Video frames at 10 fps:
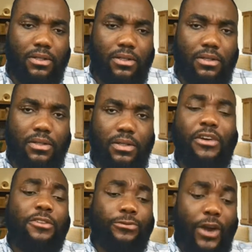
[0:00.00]
I've had
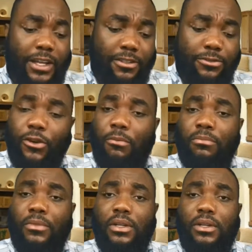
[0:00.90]
friends
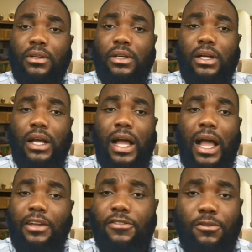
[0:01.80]
from
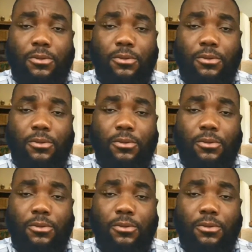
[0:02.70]
high school,